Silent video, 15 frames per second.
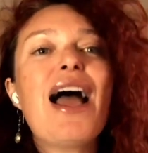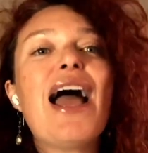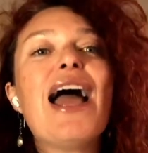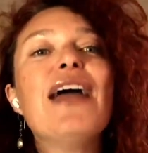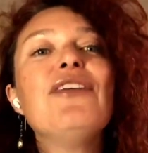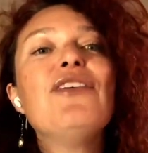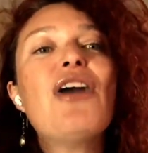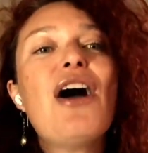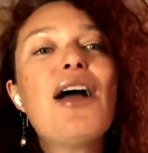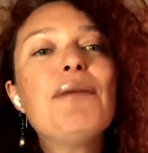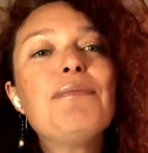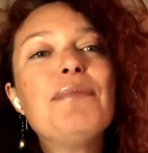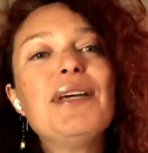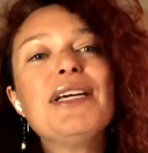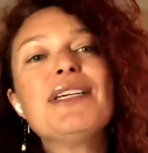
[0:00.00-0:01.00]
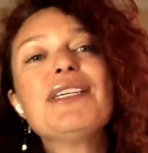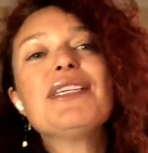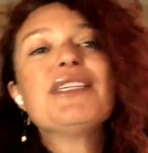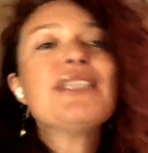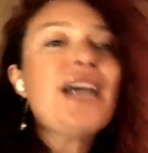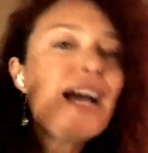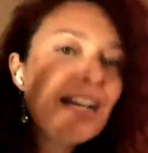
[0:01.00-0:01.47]
and not being
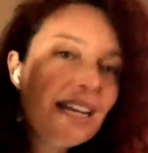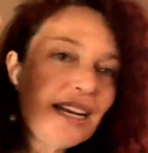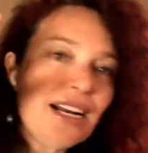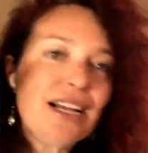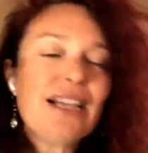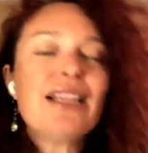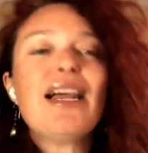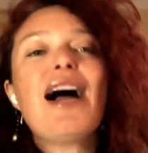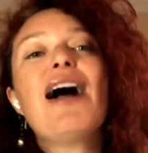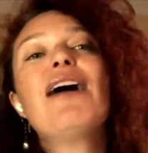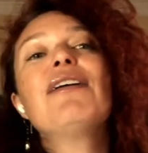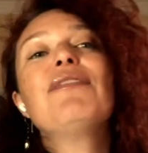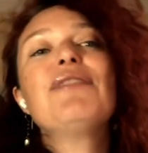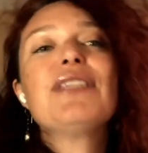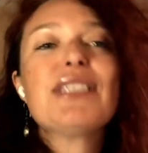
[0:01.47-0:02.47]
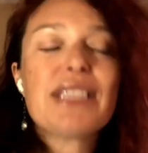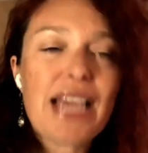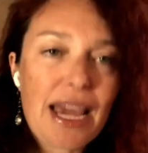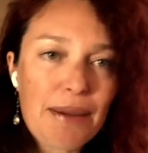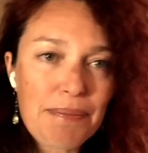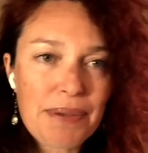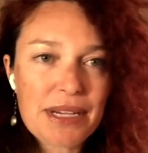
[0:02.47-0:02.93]
stuck in a cloud of
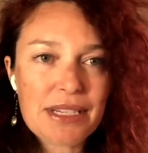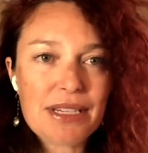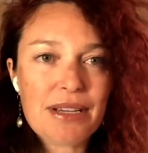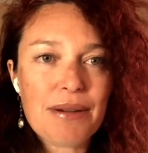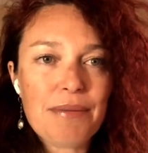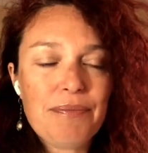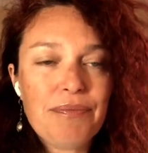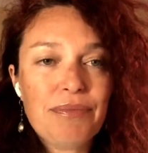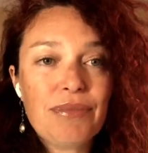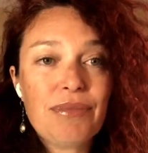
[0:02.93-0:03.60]
escapism,